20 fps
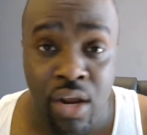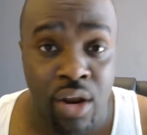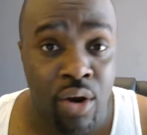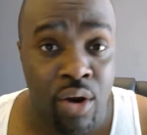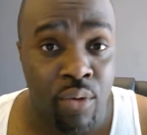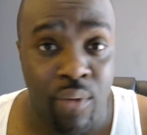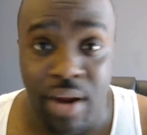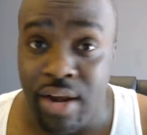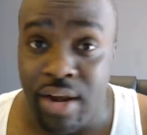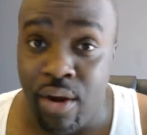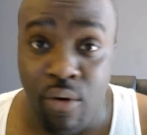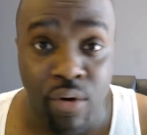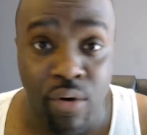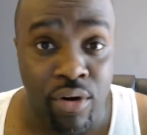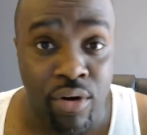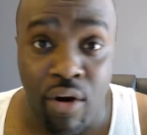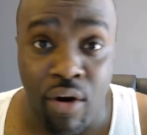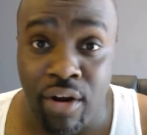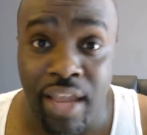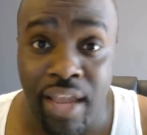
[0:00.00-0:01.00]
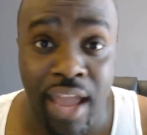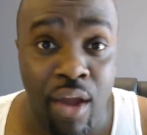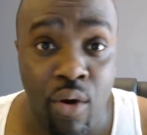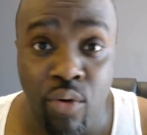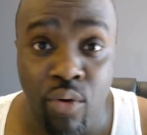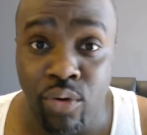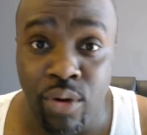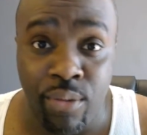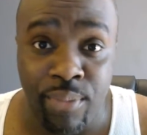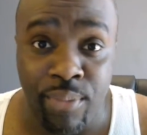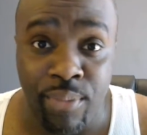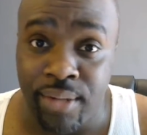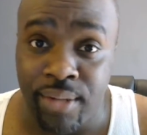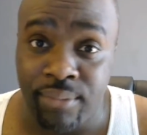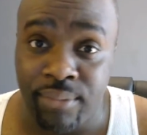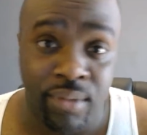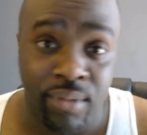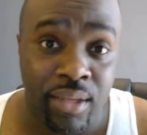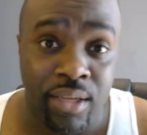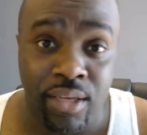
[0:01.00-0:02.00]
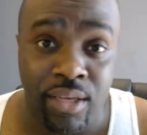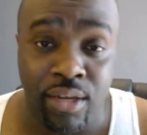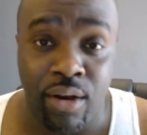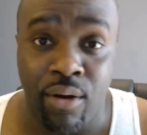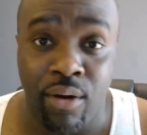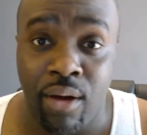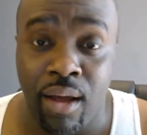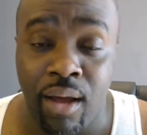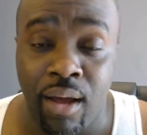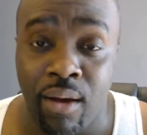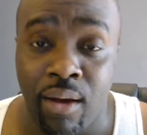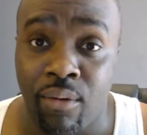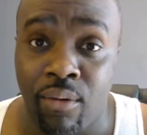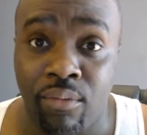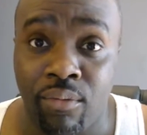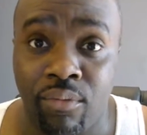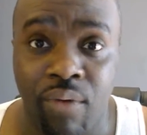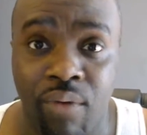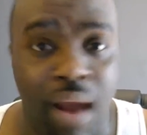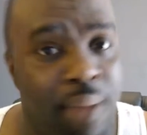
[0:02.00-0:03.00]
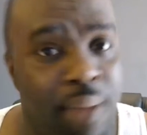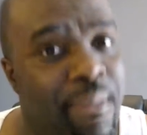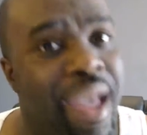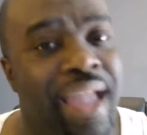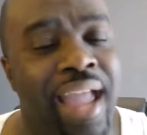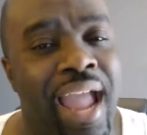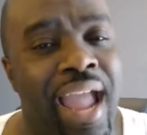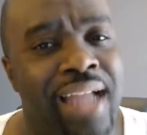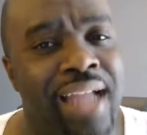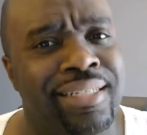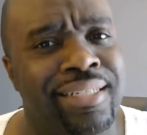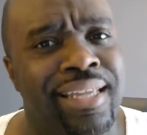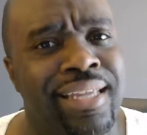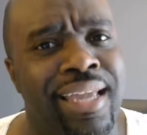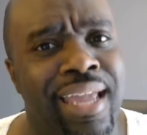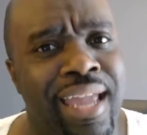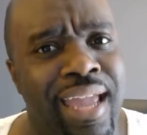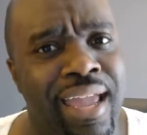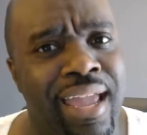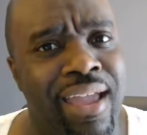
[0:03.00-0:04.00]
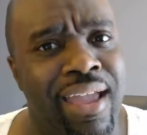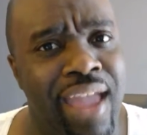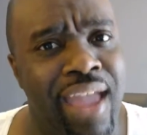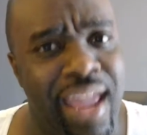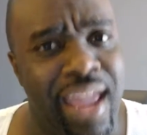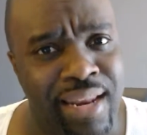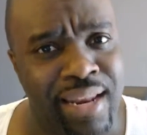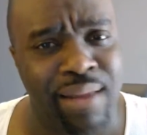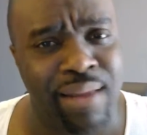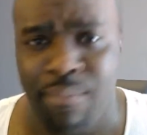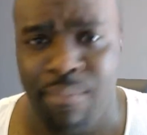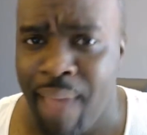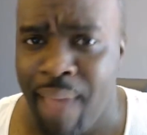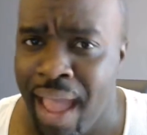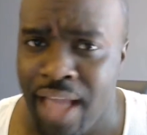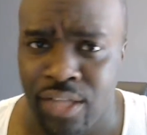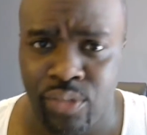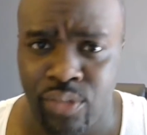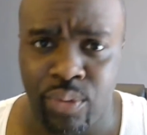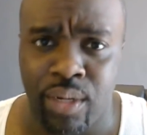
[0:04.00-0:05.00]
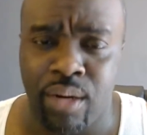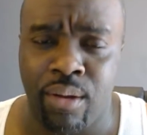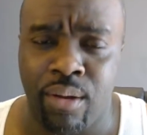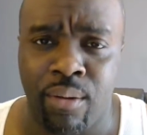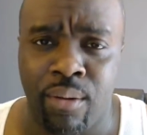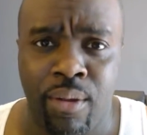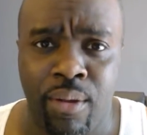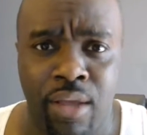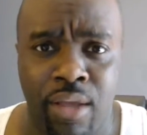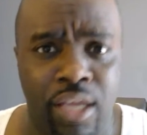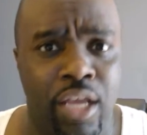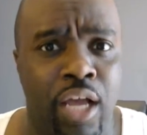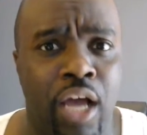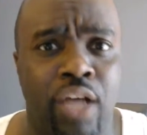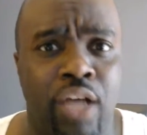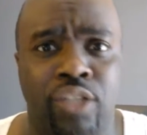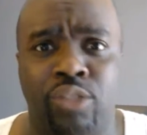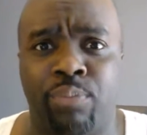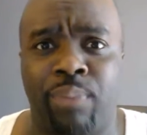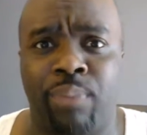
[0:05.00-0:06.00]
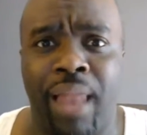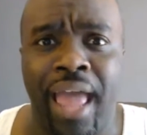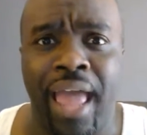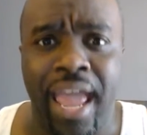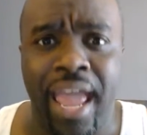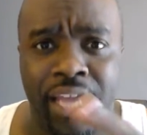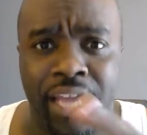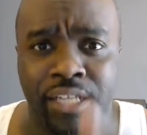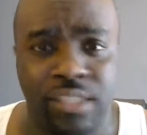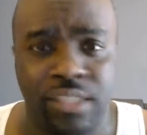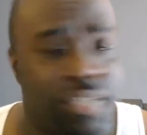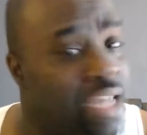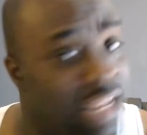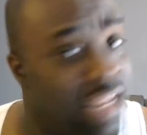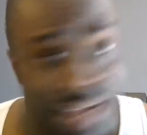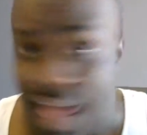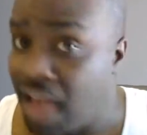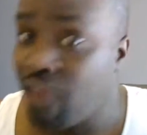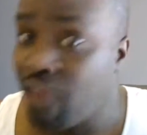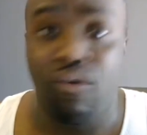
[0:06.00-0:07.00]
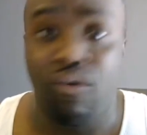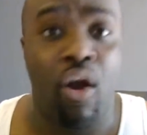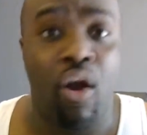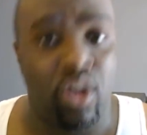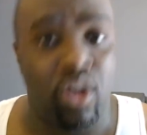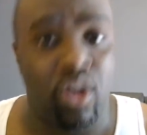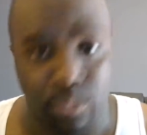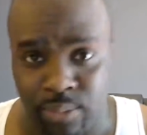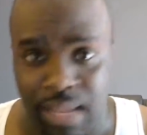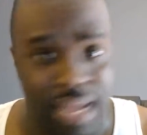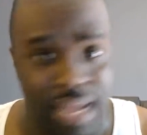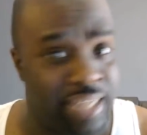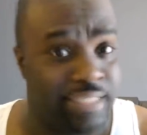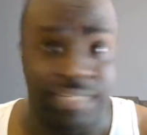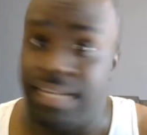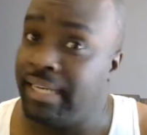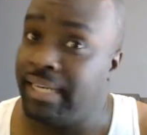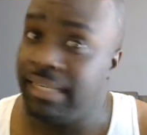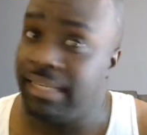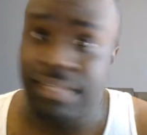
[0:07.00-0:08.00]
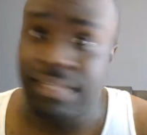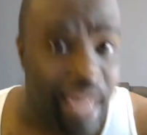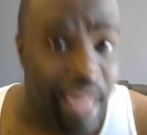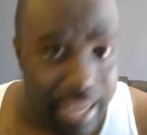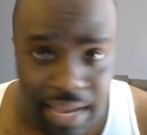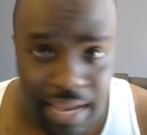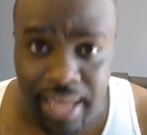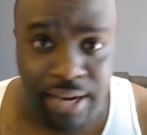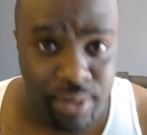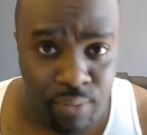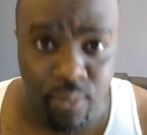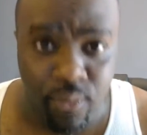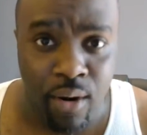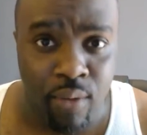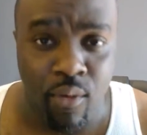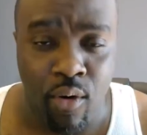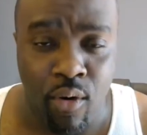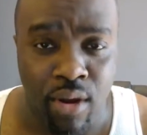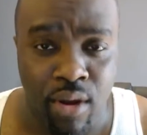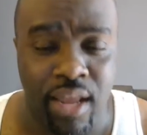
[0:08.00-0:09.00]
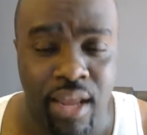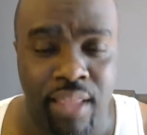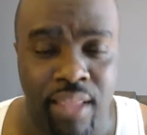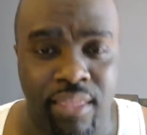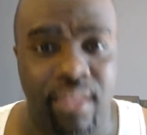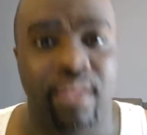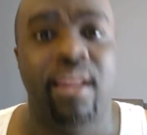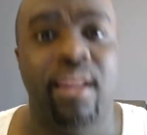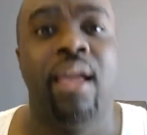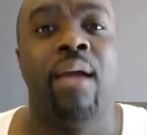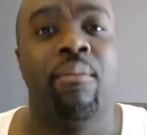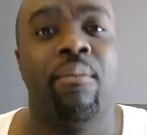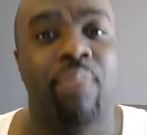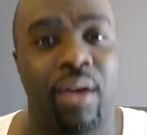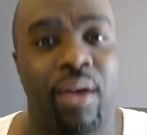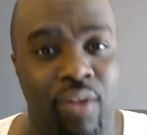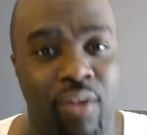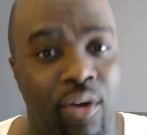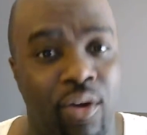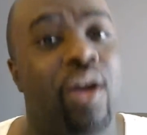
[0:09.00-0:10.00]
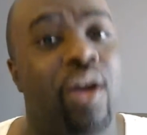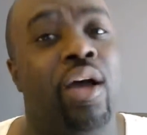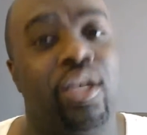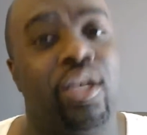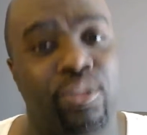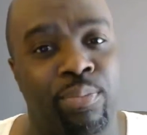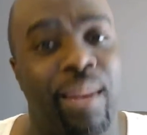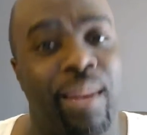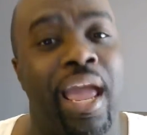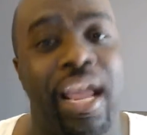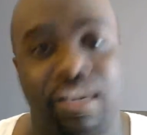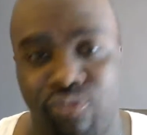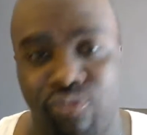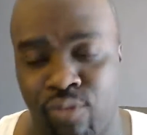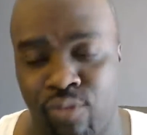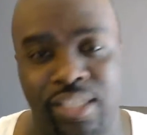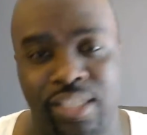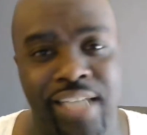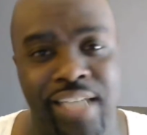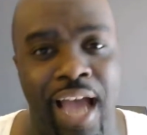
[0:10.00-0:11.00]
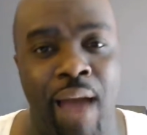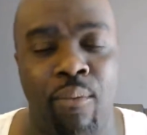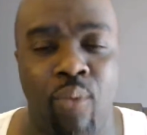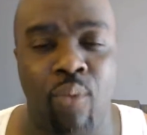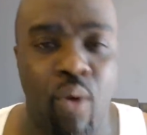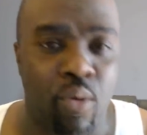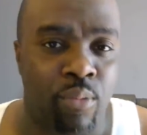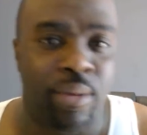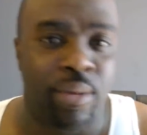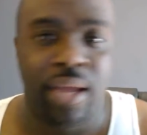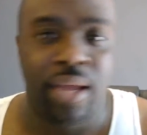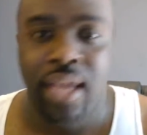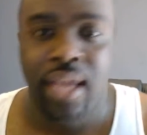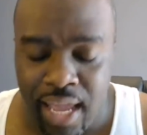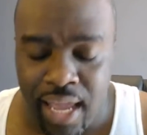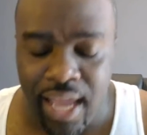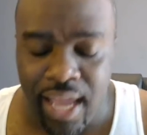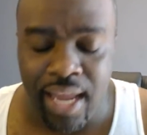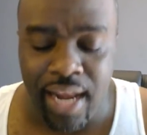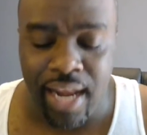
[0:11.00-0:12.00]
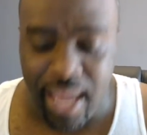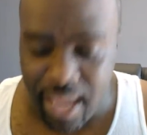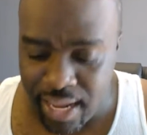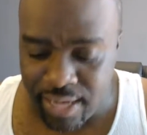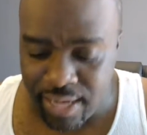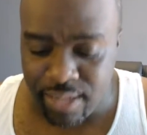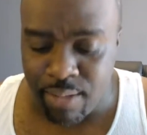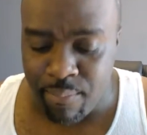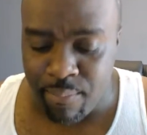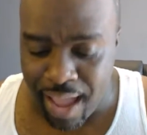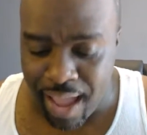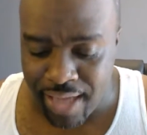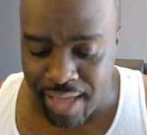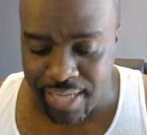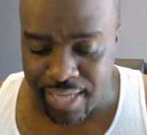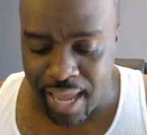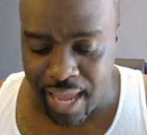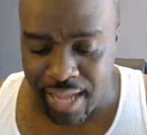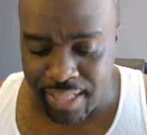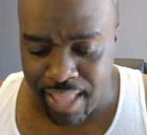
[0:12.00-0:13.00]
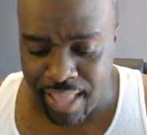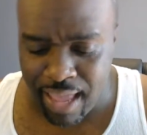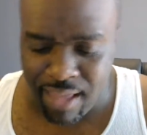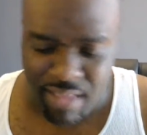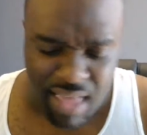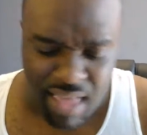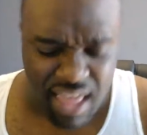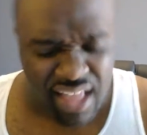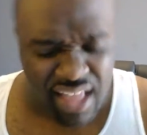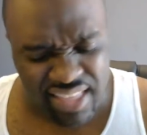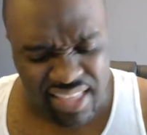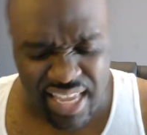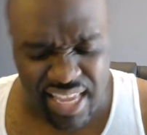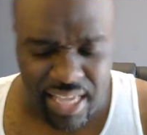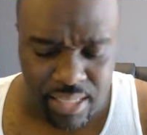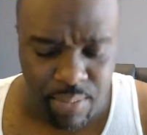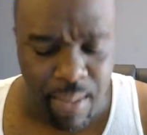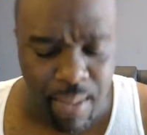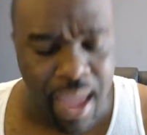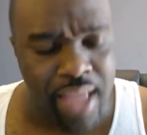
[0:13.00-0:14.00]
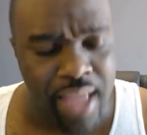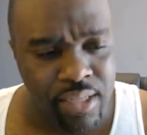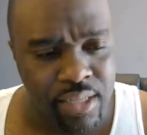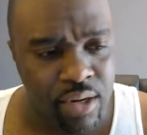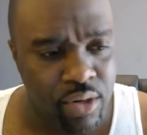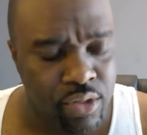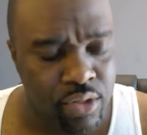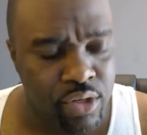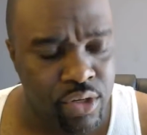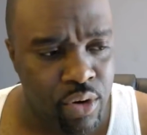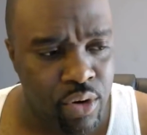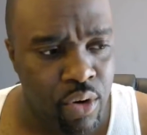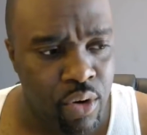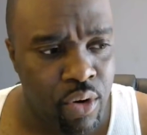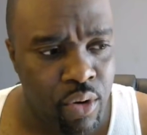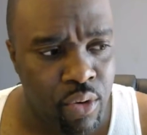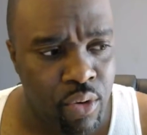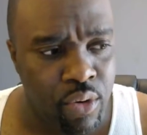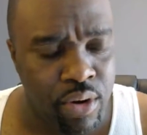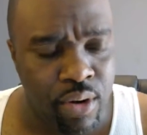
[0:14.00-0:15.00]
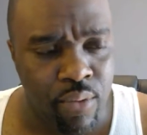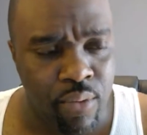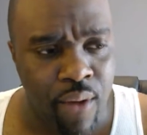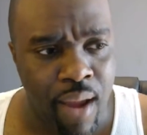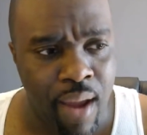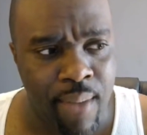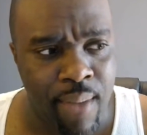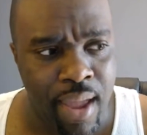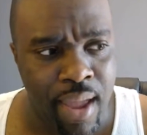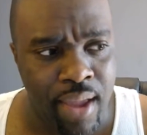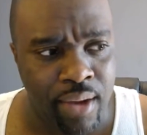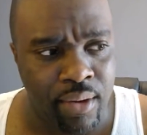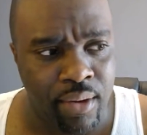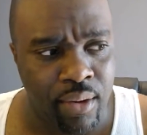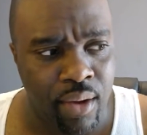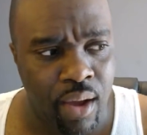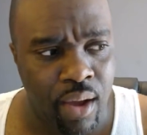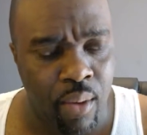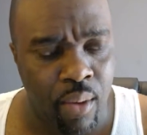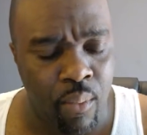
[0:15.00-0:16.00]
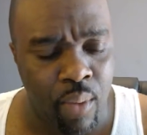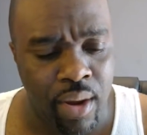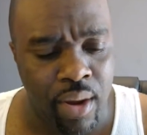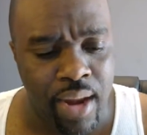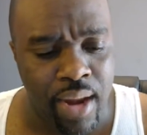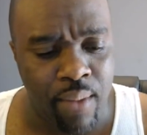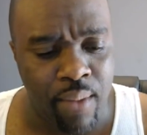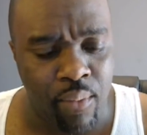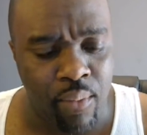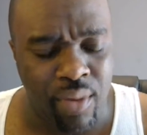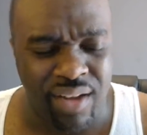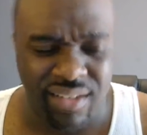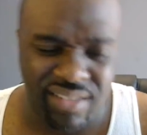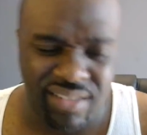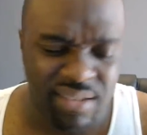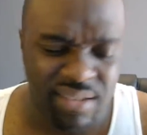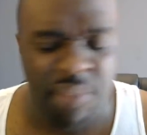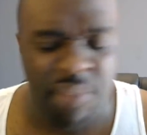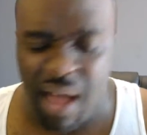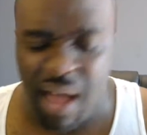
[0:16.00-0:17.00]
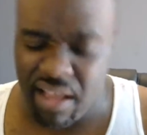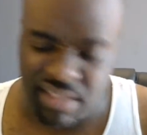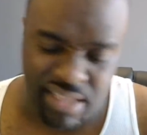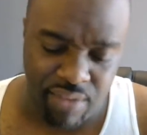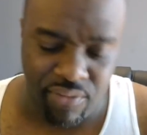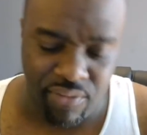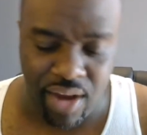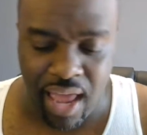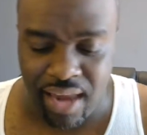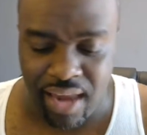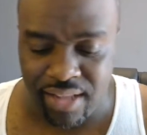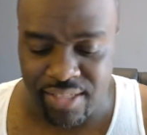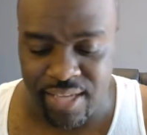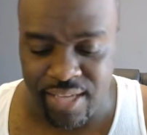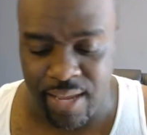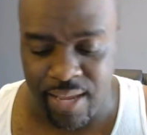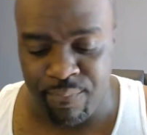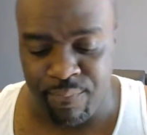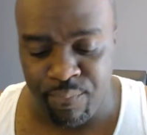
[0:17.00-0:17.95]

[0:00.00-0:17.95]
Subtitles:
Randy Orton RKO'd him, and Ryback actually ended the match with a splash, not a frog splash. He didn't look like Eddie Guerrero or nothing, but a splash from the top rope, and they ended the match like that. Decent match, Orton and Ryback won that one. It's about 7 out of 10.